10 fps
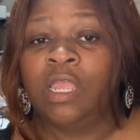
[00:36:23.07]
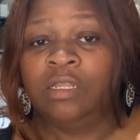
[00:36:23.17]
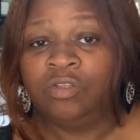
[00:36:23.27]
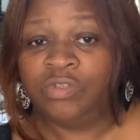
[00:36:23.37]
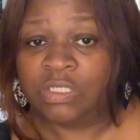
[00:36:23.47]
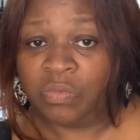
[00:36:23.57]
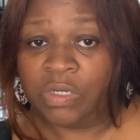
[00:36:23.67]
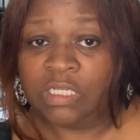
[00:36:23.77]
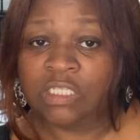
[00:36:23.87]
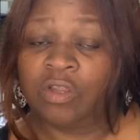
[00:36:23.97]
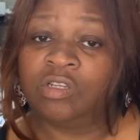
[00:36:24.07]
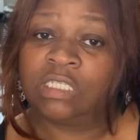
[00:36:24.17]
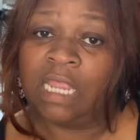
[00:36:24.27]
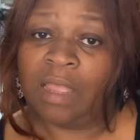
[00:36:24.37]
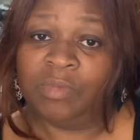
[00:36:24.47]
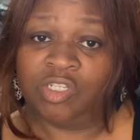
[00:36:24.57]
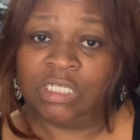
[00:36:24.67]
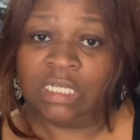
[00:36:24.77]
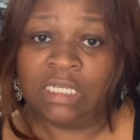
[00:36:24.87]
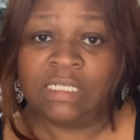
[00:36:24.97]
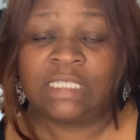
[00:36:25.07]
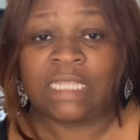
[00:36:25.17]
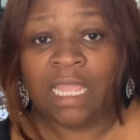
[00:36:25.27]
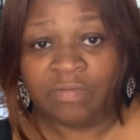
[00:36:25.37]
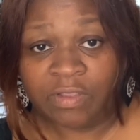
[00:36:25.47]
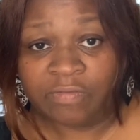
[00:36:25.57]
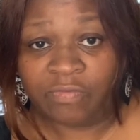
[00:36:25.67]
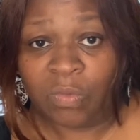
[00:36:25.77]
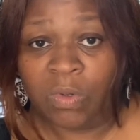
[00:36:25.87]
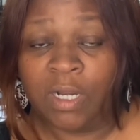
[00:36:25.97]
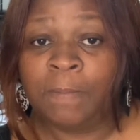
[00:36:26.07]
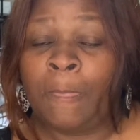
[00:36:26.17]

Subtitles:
Do some research, see how much it is, save up for it,